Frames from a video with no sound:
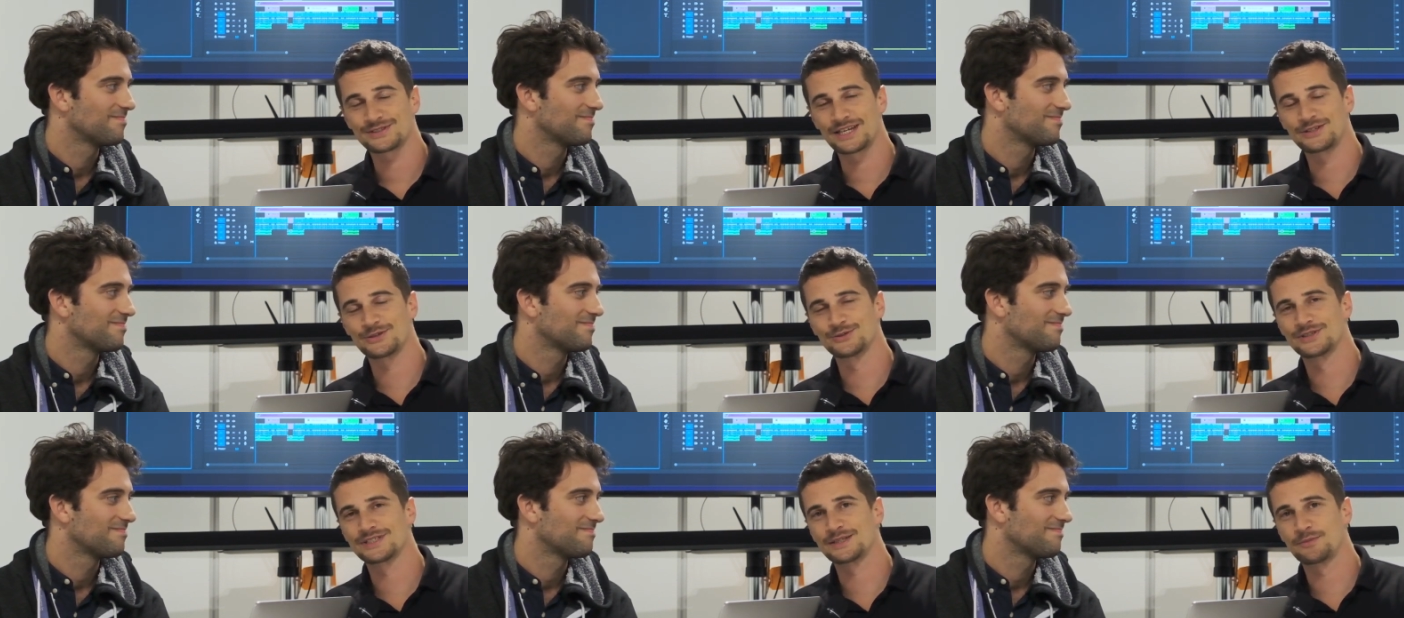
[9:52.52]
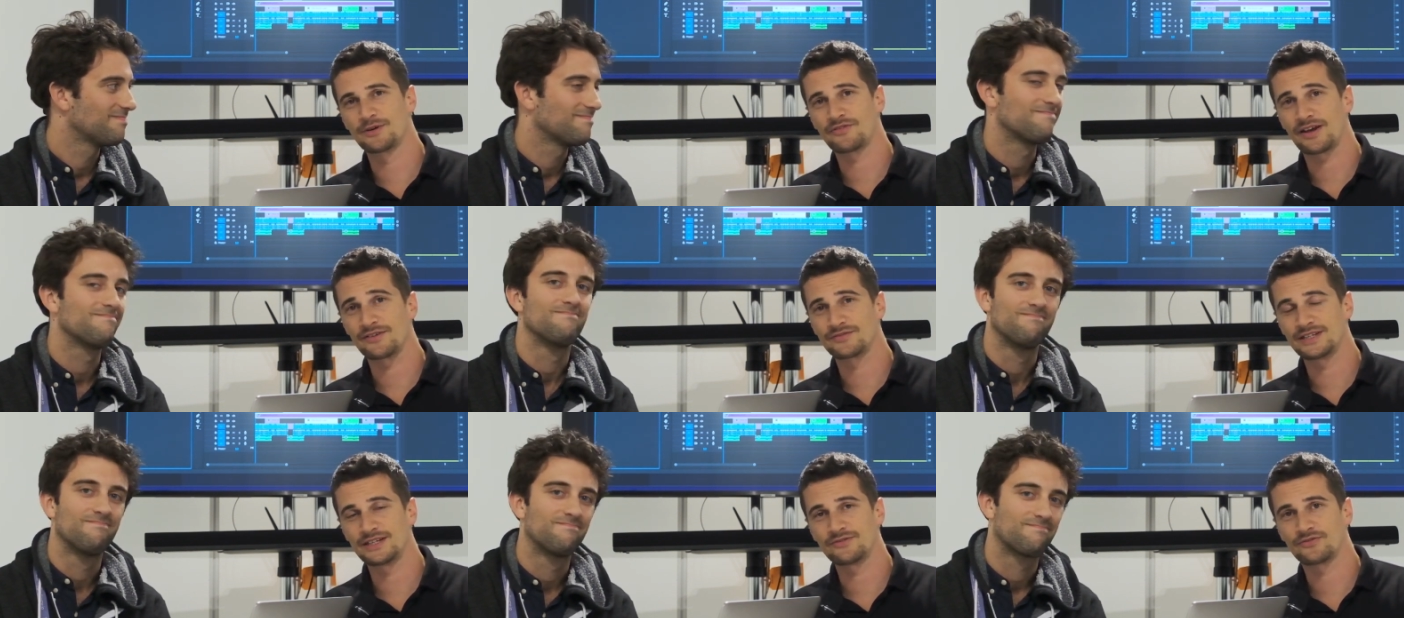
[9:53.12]
Speaker 1: Stay tuned to Cinema
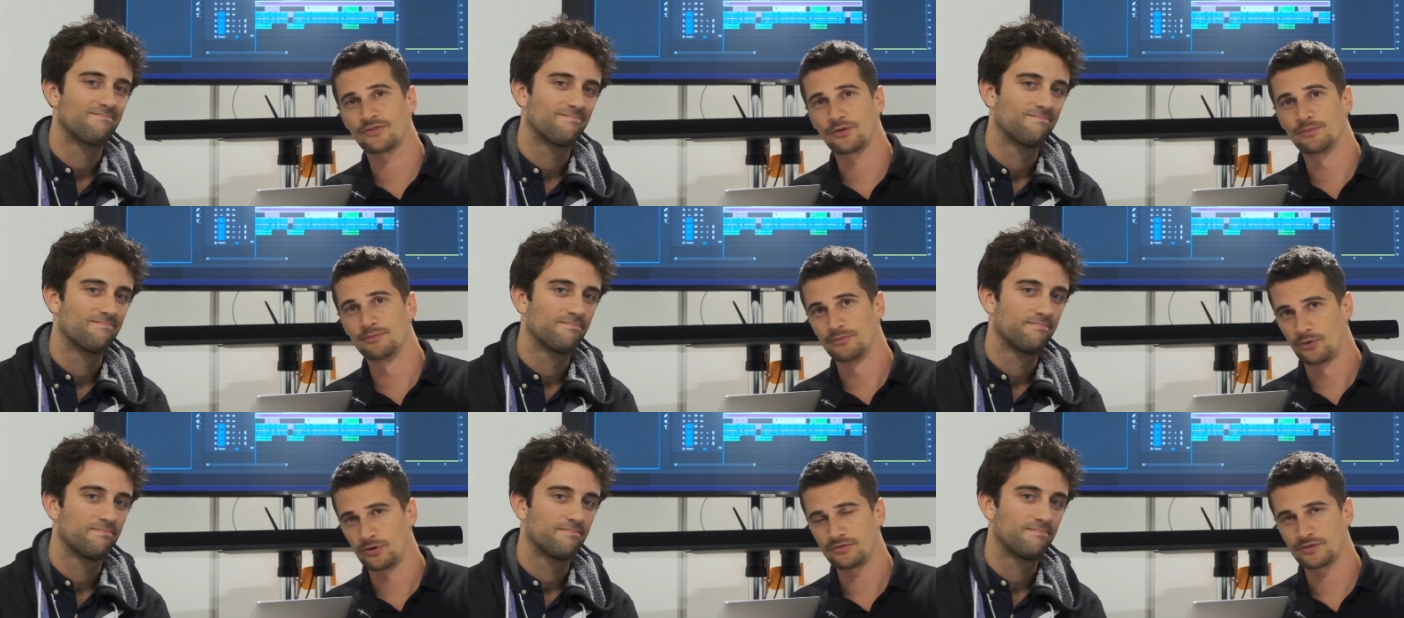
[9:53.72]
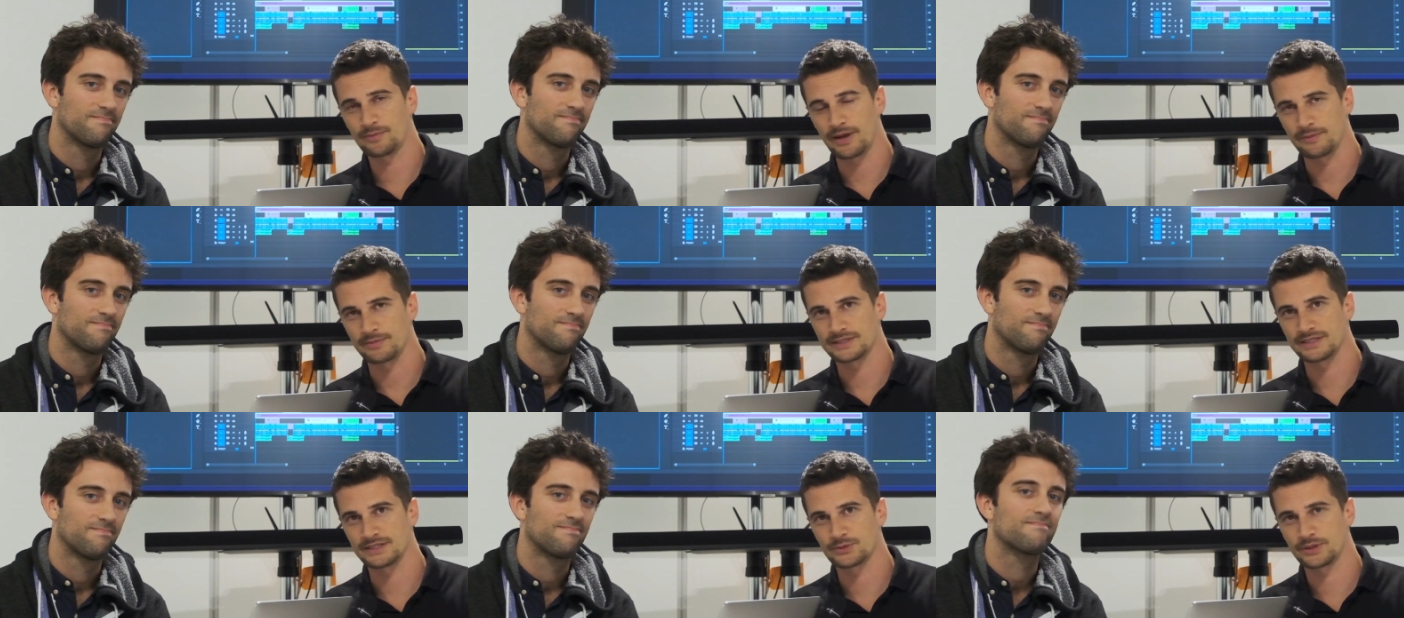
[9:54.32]
5D for more from
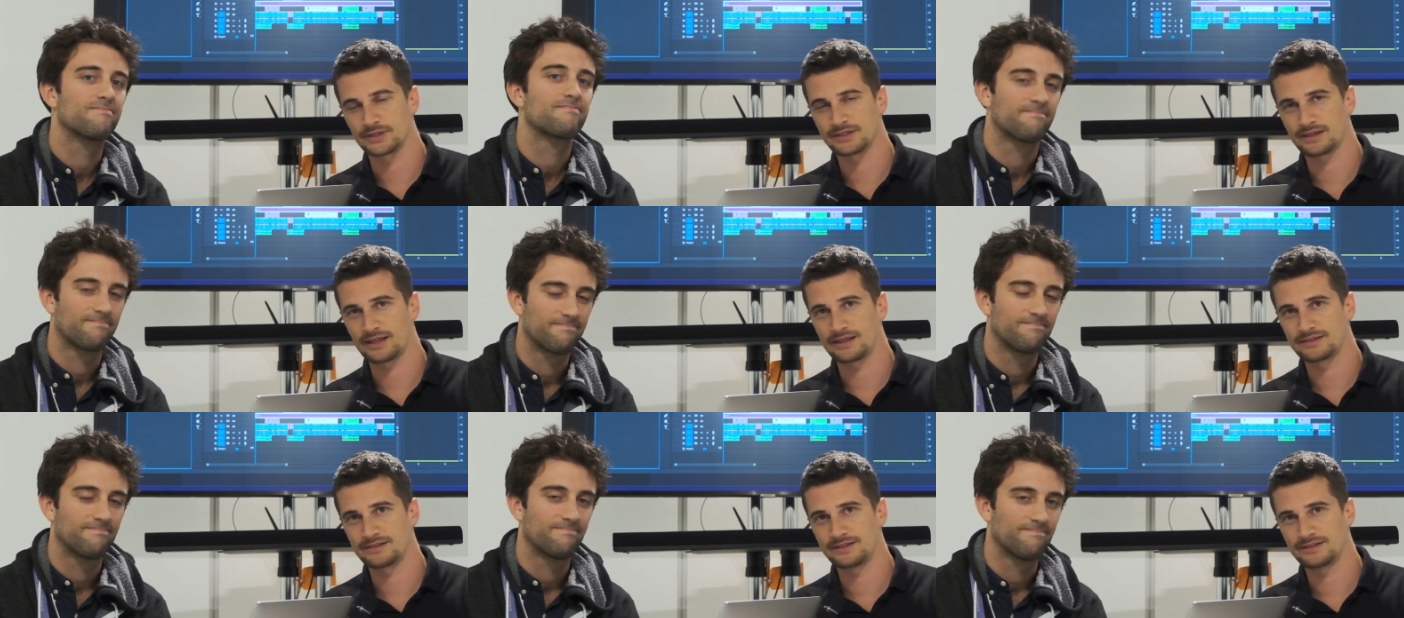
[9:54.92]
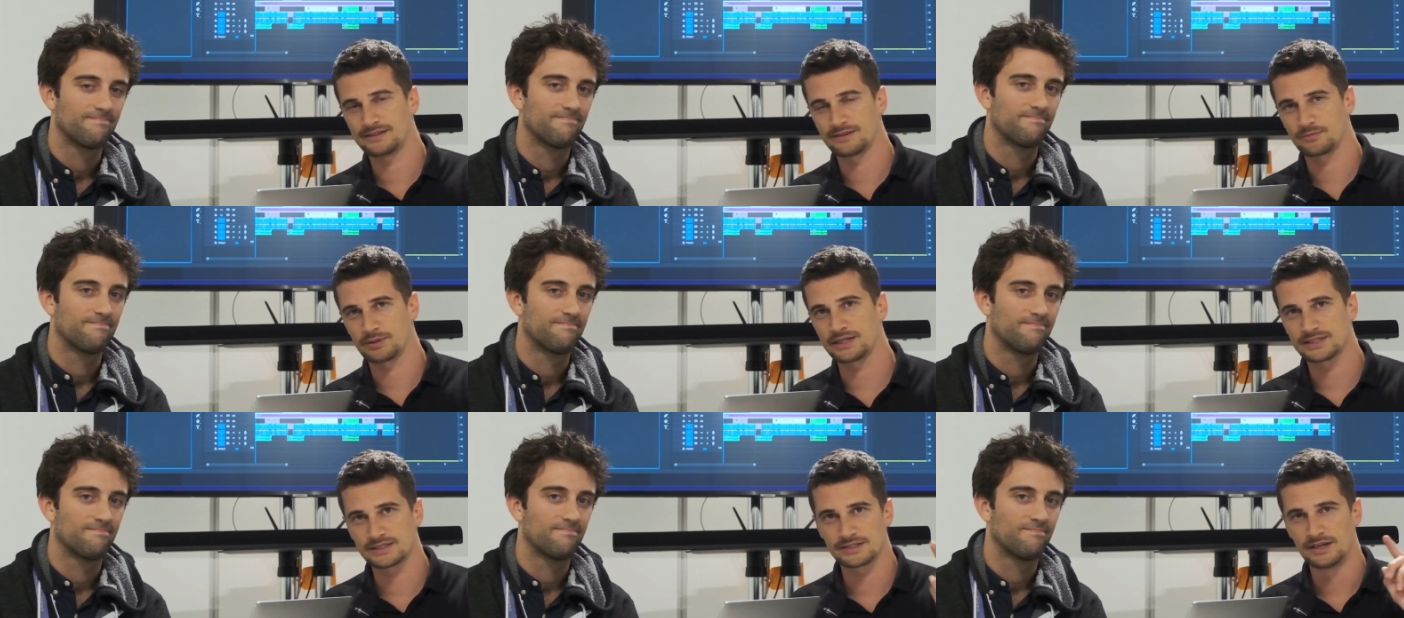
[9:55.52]
IBC 2019. And
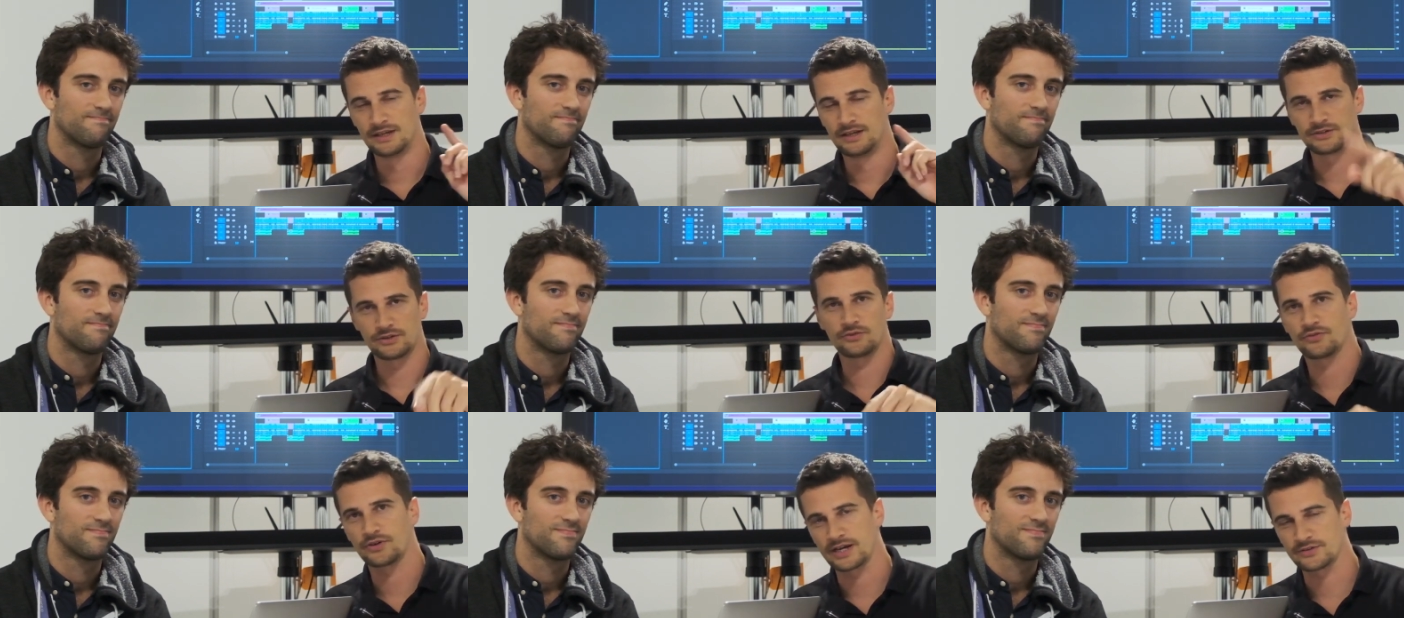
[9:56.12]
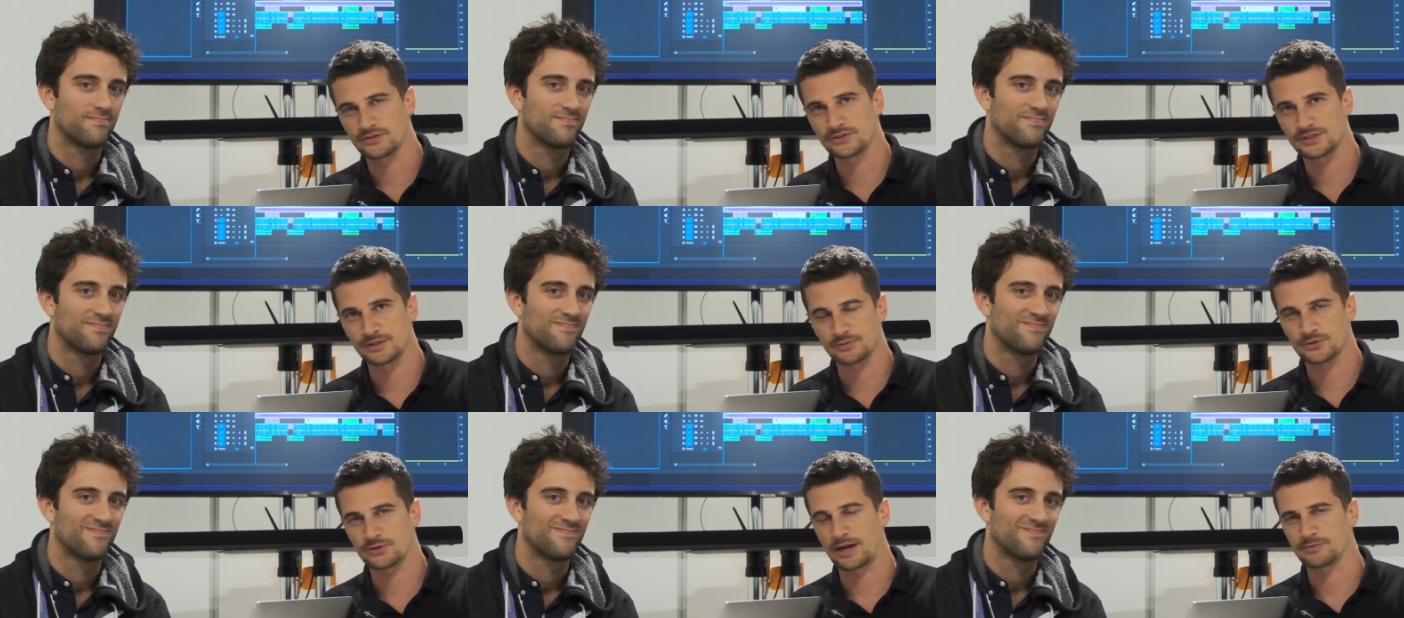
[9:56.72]
please don't forget to
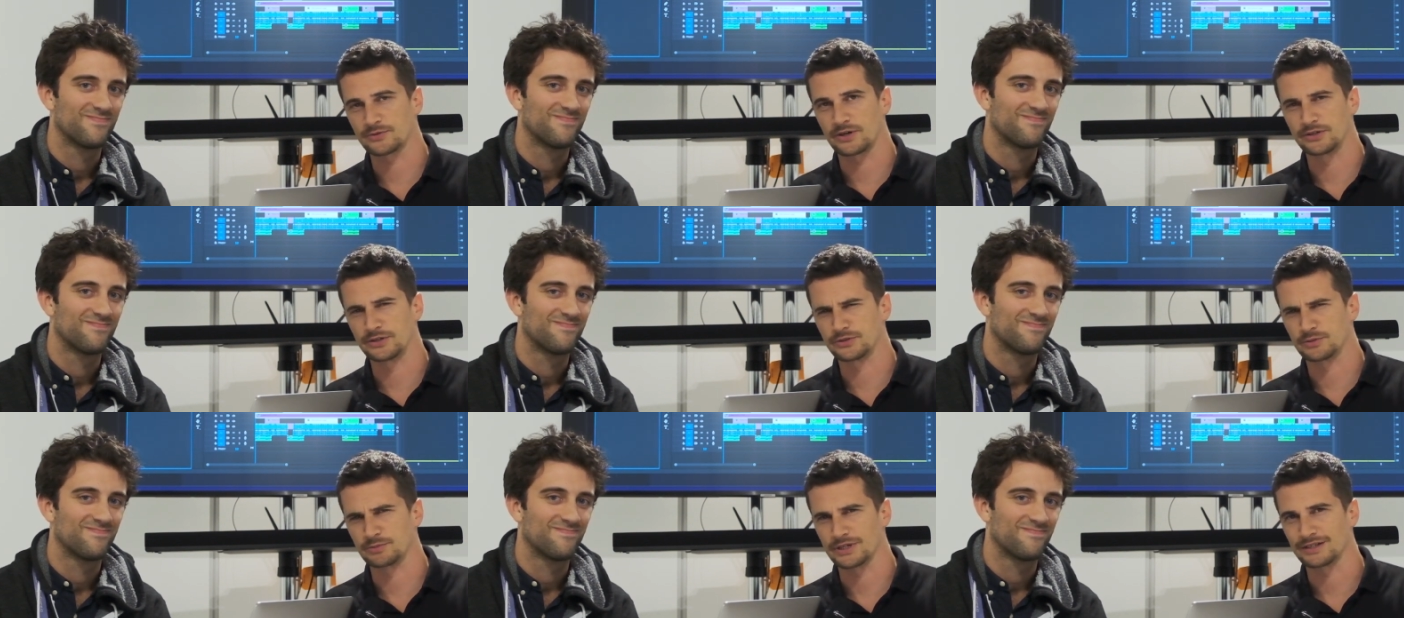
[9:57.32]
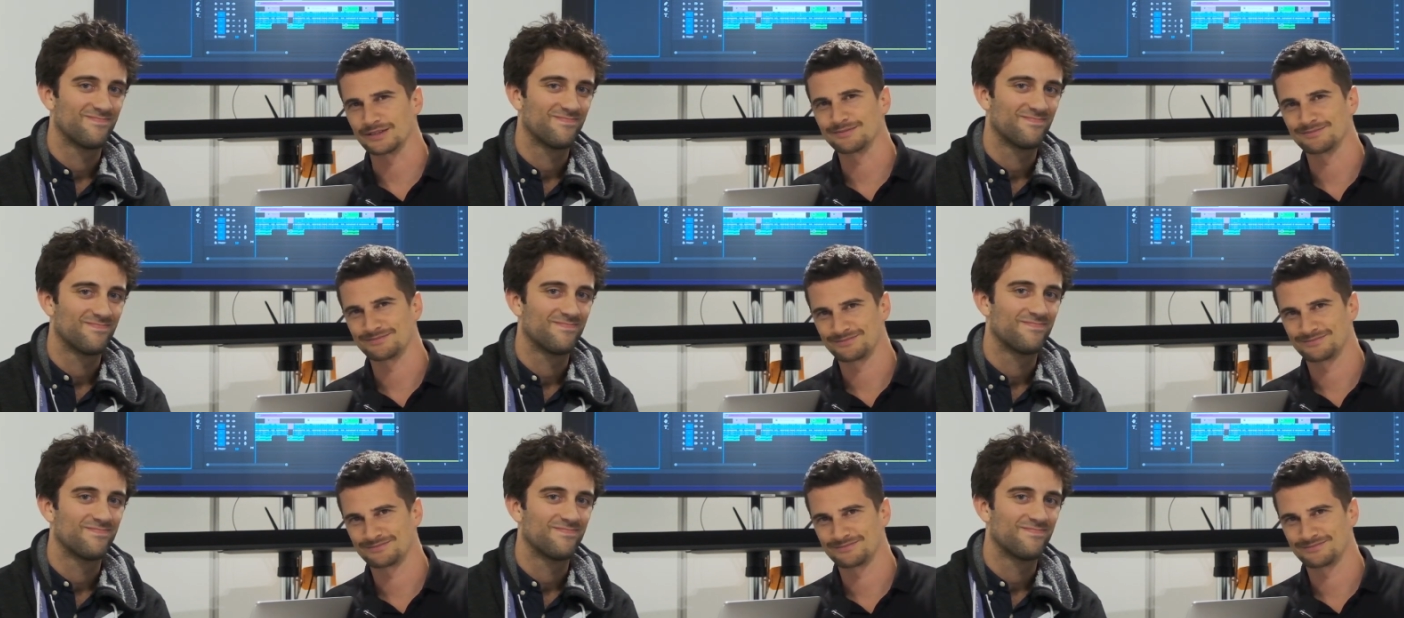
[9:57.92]
subscribe to our YouTube channel.